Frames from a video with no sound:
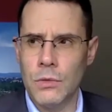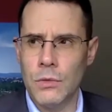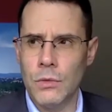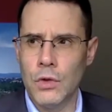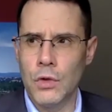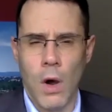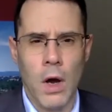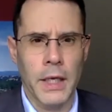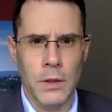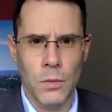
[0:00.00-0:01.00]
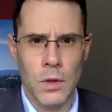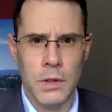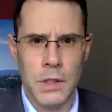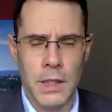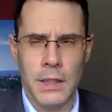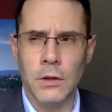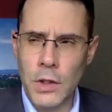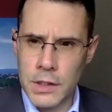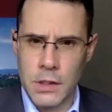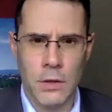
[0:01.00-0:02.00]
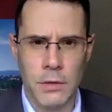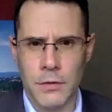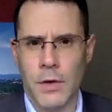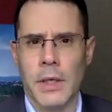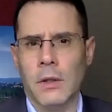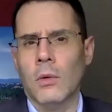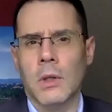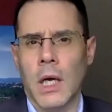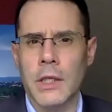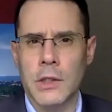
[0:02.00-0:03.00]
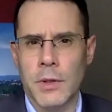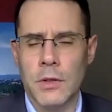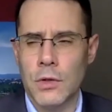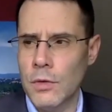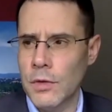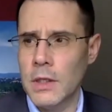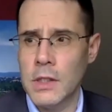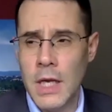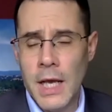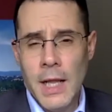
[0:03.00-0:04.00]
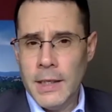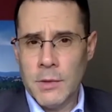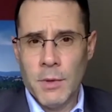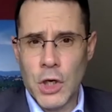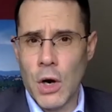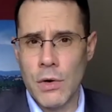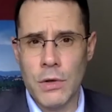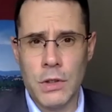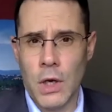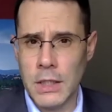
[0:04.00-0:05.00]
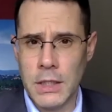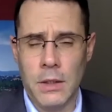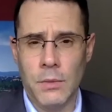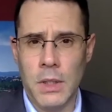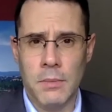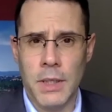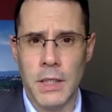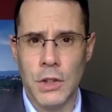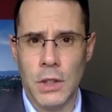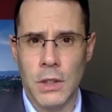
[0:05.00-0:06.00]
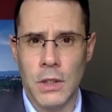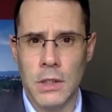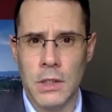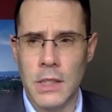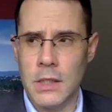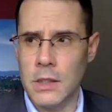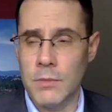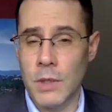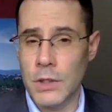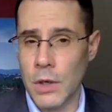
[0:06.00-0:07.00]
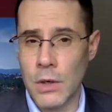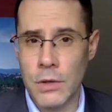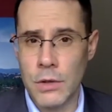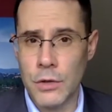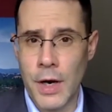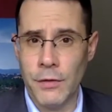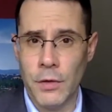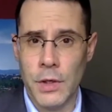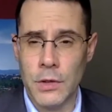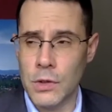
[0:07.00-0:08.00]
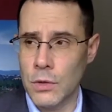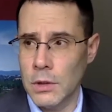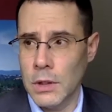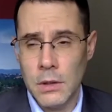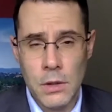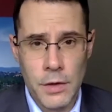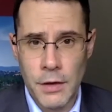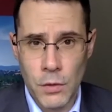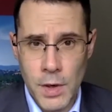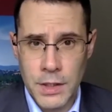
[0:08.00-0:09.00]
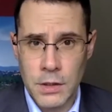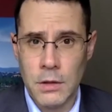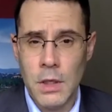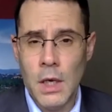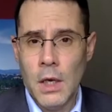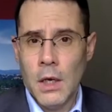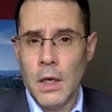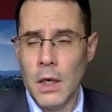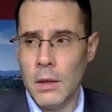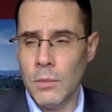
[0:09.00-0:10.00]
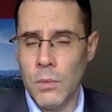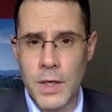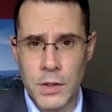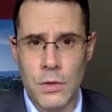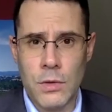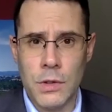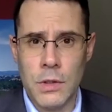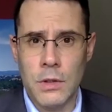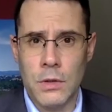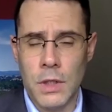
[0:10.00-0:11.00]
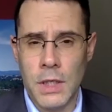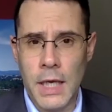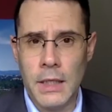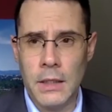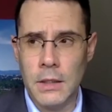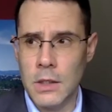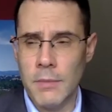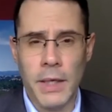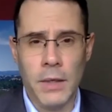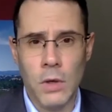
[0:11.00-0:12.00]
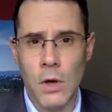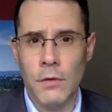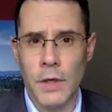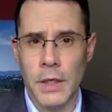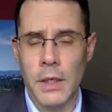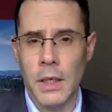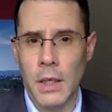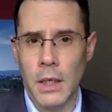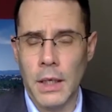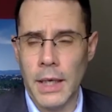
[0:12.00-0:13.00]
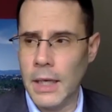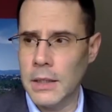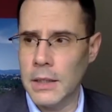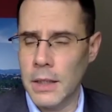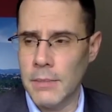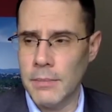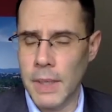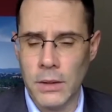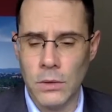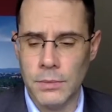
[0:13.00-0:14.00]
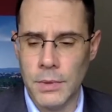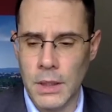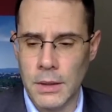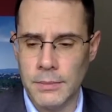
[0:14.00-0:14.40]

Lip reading: drawing inwards. It looks as though it's very globalized, but the truth is, it's much harder to talk to anyone in Beijing these days. It's much harder to travel there. Certainly, they've arrested Westerners, the two Canadians, Michael Kovrig and Michael, I